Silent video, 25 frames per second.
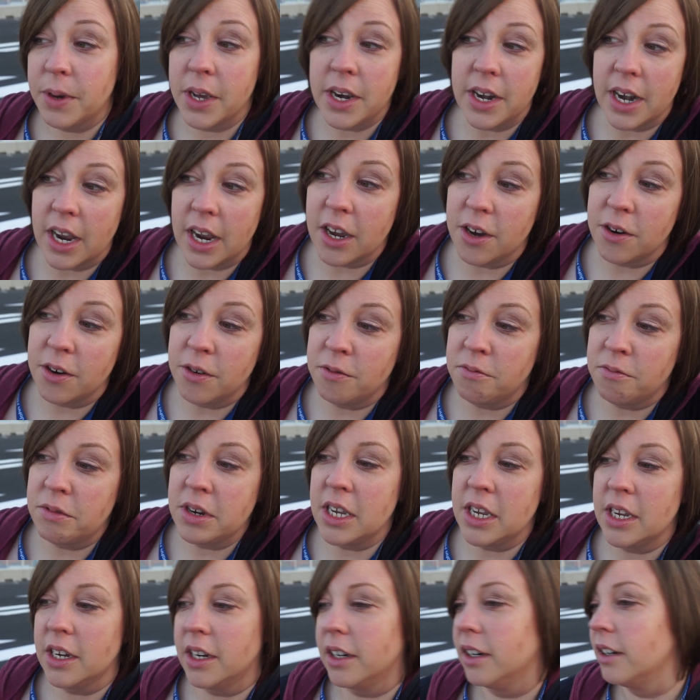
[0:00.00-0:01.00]
but now
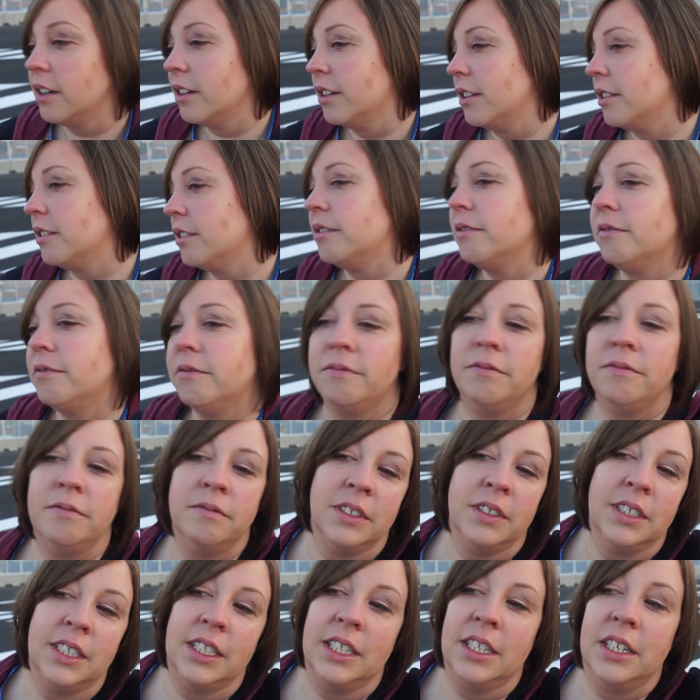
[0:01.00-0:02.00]
we are
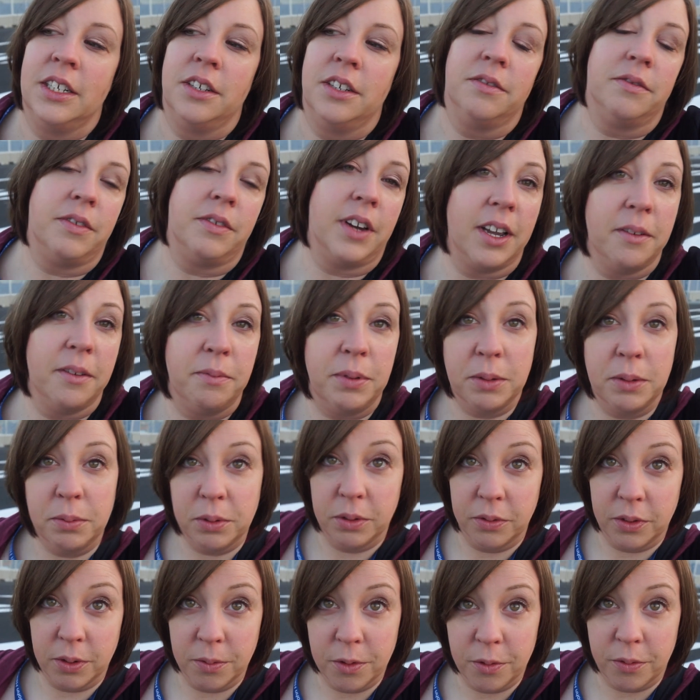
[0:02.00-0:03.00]
five
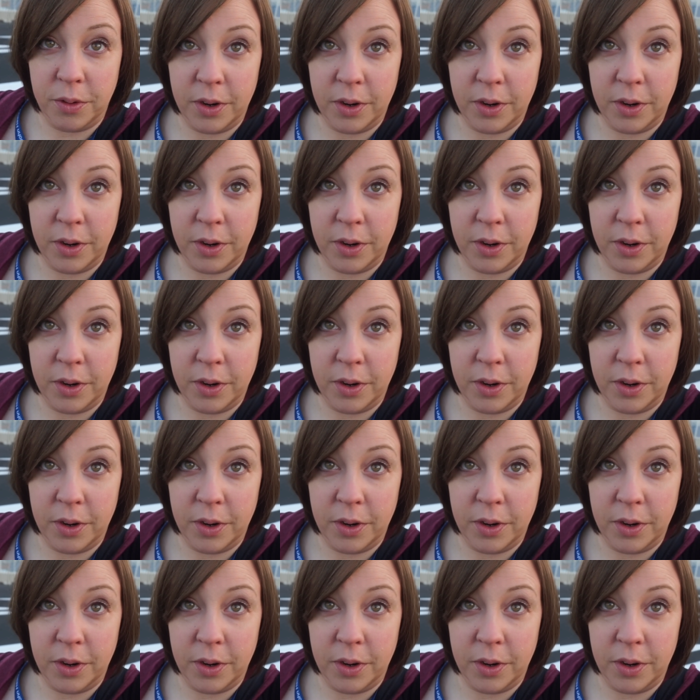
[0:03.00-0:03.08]
people from